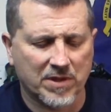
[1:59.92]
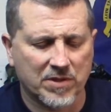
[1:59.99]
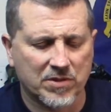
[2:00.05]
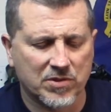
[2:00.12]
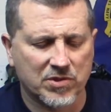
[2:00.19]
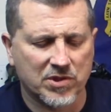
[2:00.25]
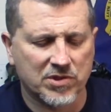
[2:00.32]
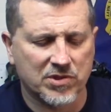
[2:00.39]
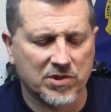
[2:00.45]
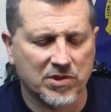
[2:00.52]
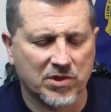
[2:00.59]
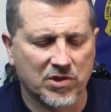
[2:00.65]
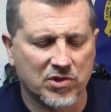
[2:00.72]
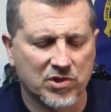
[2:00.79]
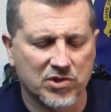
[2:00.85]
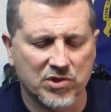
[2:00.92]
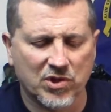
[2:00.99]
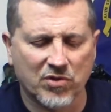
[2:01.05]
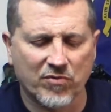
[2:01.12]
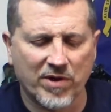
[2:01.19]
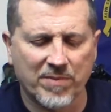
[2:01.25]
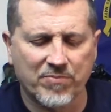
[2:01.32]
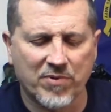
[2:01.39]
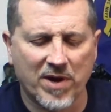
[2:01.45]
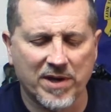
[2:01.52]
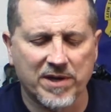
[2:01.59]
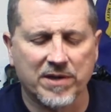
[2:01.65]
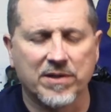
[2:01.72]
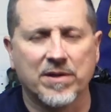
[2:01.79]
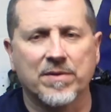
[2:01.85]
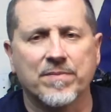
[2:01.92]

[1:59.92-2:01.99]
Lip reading: Just a great product.